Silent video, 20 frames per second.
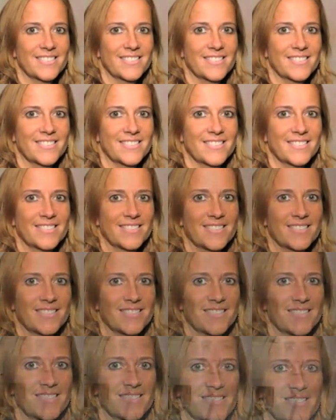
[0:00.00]
also handles
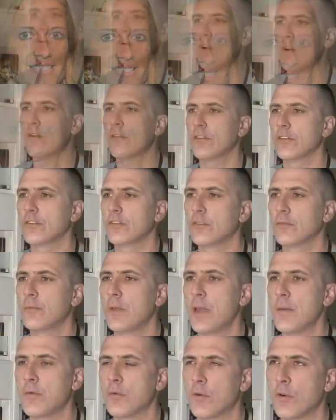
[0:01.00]
a lot of the office
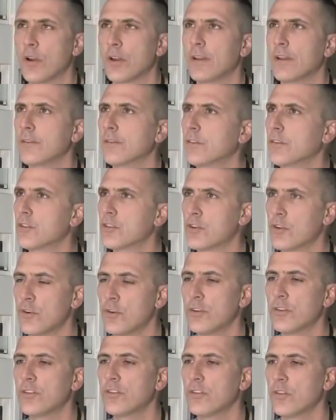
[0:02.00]
paperwork and
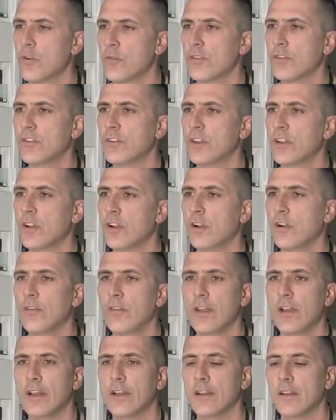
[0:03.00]
insurance and overseeing all
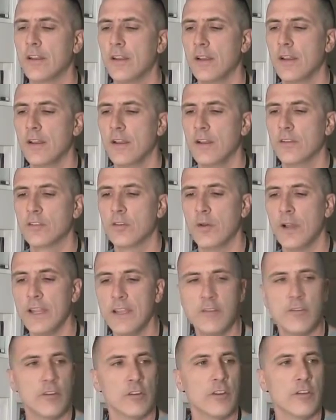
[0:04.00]
of that. So I
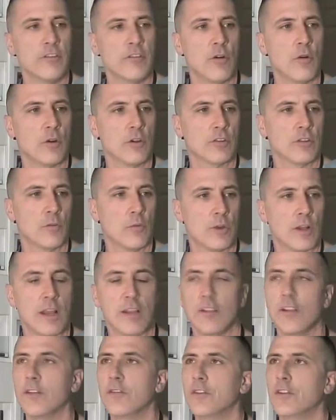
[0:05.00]
can really focus on what
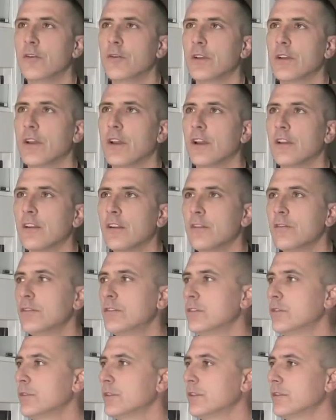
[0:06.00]
I love doing. I love
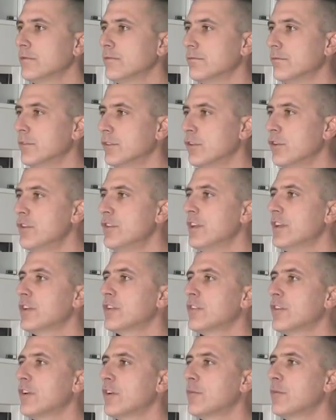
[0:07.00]
doing good
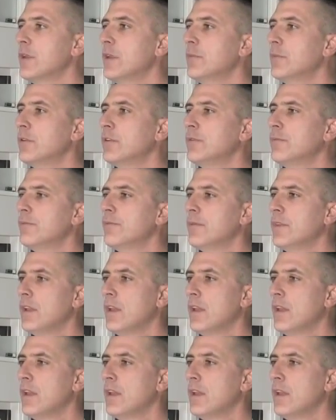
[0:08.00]
dentistry on people,